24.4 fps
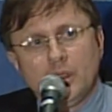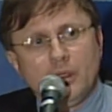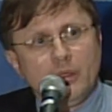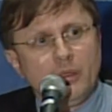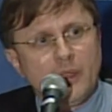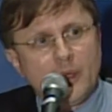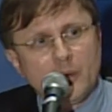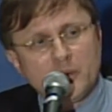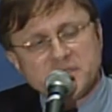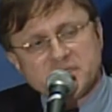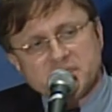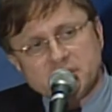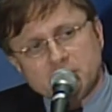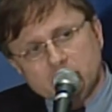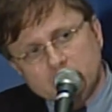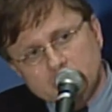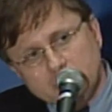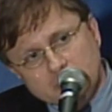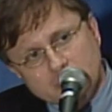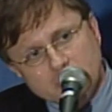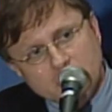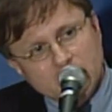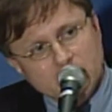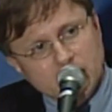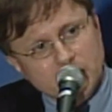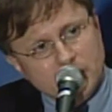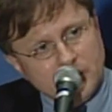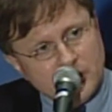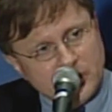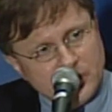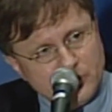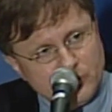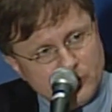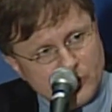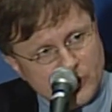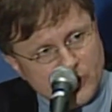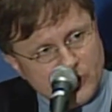That was the, the,
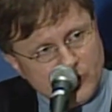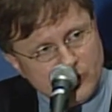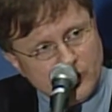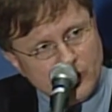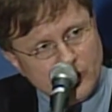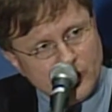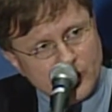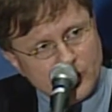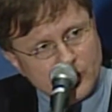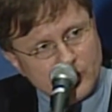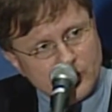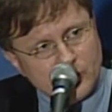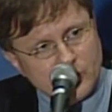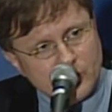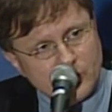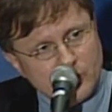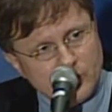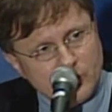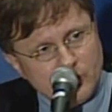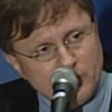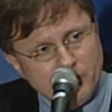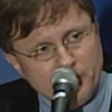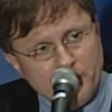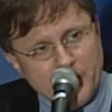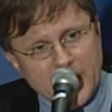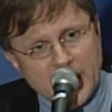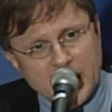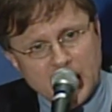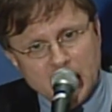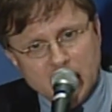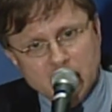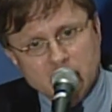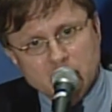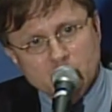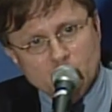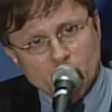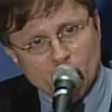the, the
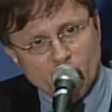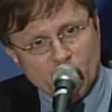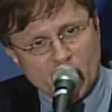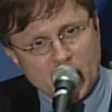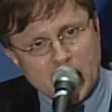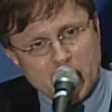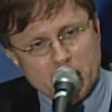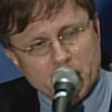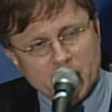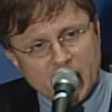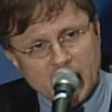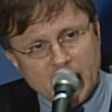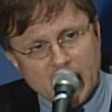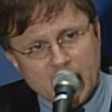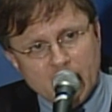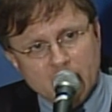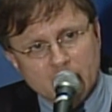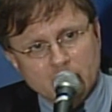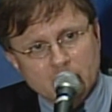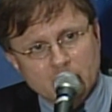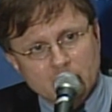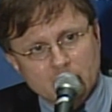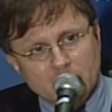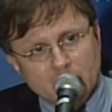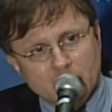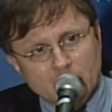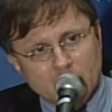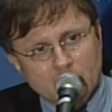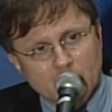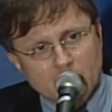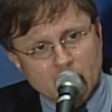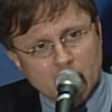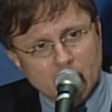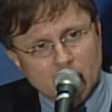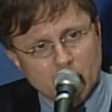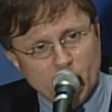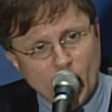main propaganda
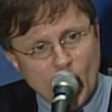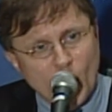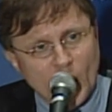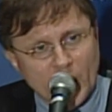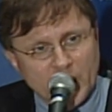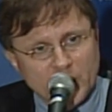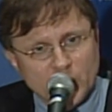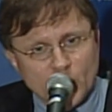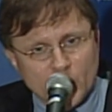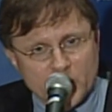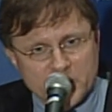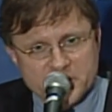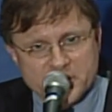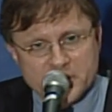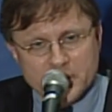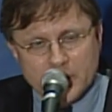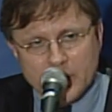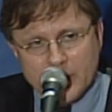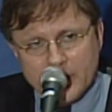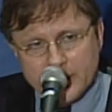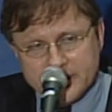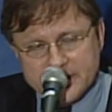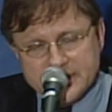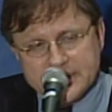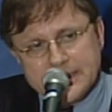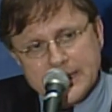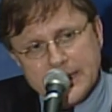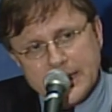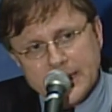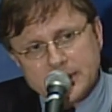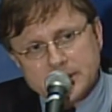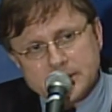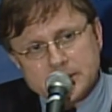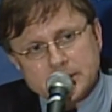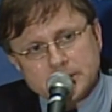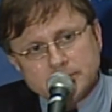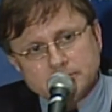point towards the United
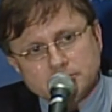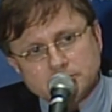States.